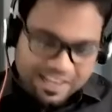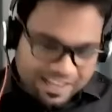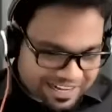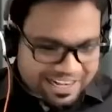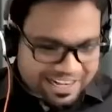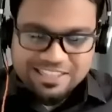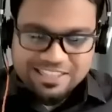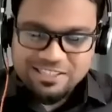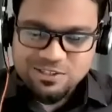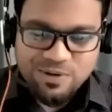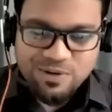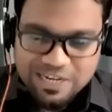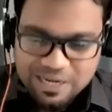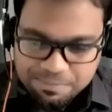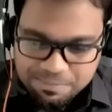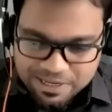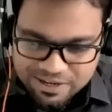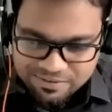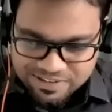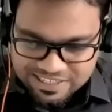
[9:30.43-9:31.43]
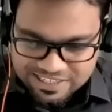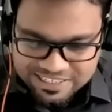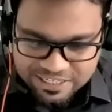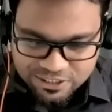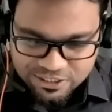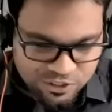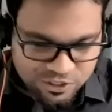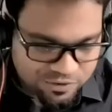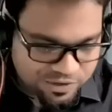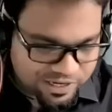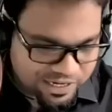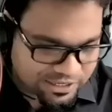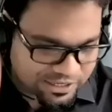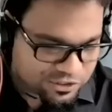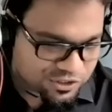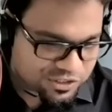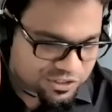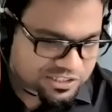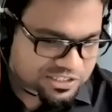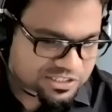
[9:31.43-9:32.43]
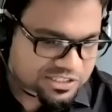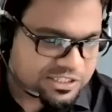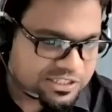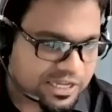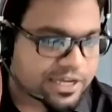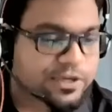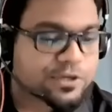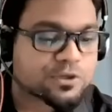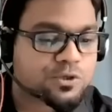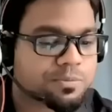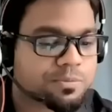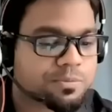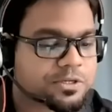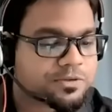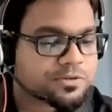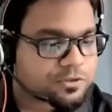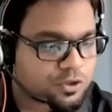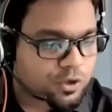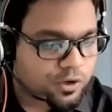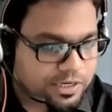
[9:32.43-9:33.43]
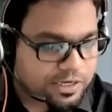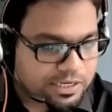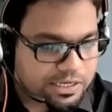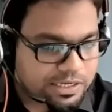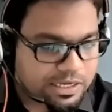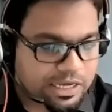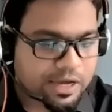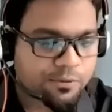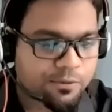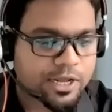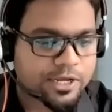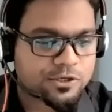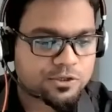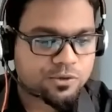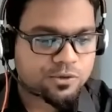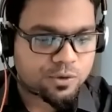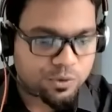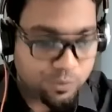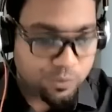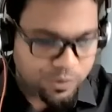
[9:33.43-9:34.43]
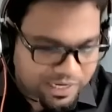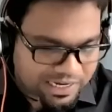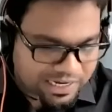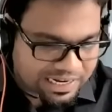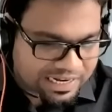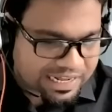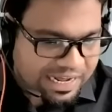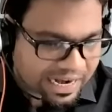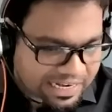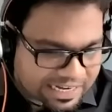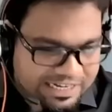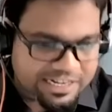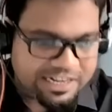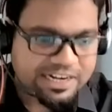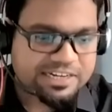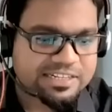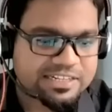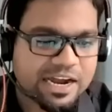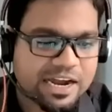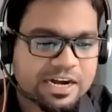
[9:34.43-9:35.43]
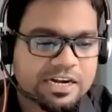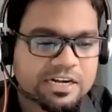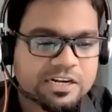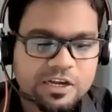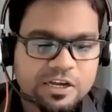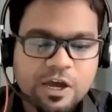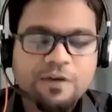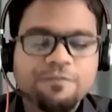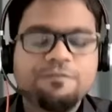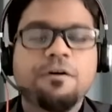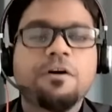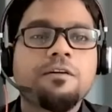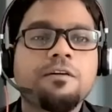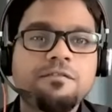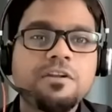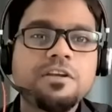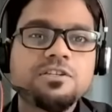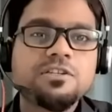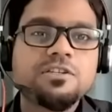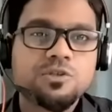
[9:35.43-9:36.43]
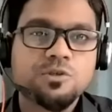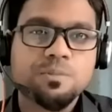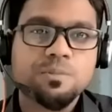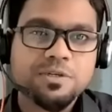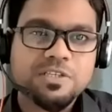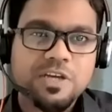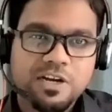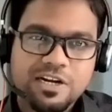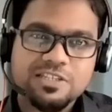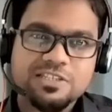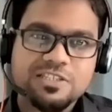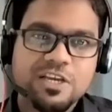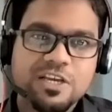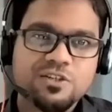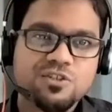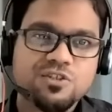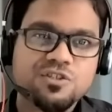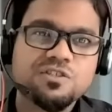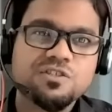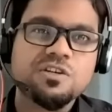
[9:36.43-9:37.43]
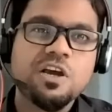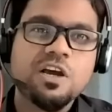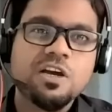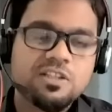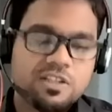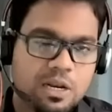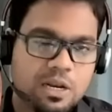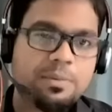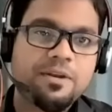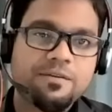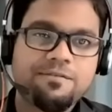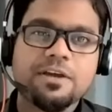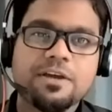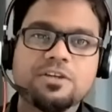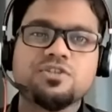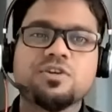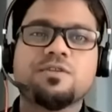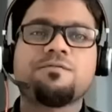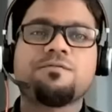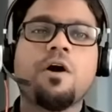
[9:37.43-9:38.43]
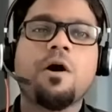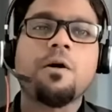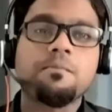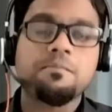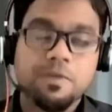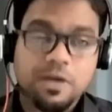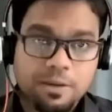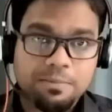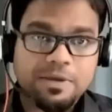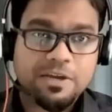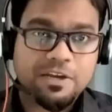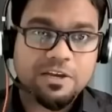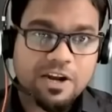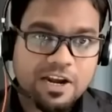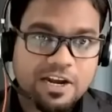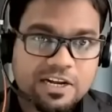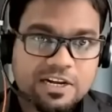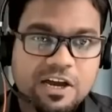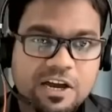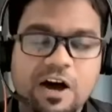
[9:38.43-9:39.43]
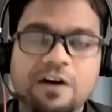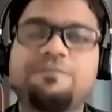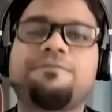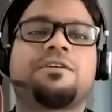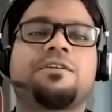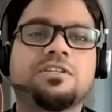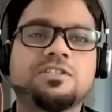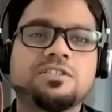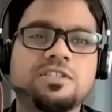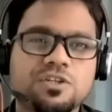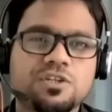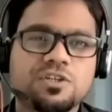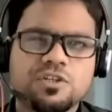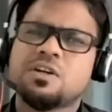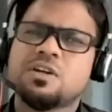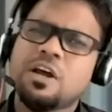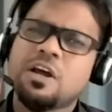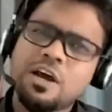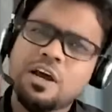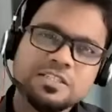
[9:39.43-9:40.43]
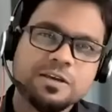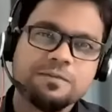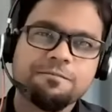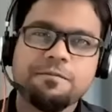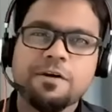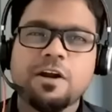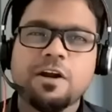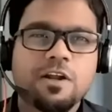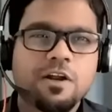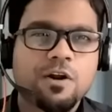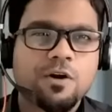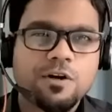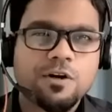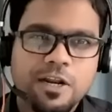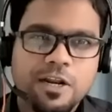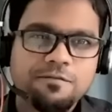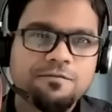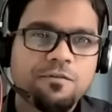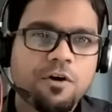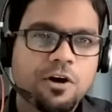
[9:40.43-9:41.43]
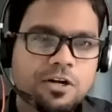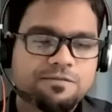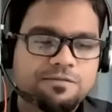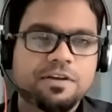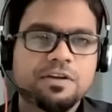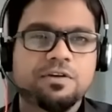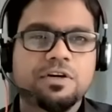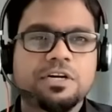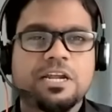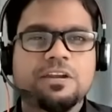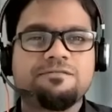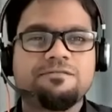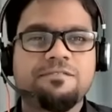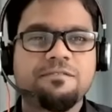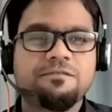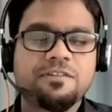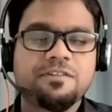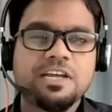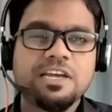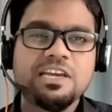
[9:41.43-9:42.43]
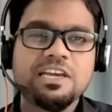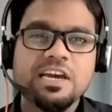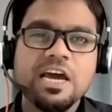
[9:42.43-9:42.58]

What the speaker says: Let's quickly begin with the session today, teachers. Thank you so much for joining. I would like to quickly iterate that for every Super Sunday session, there'll be reflection form coming right after the session, somewhere at around 10:45 or 10:50.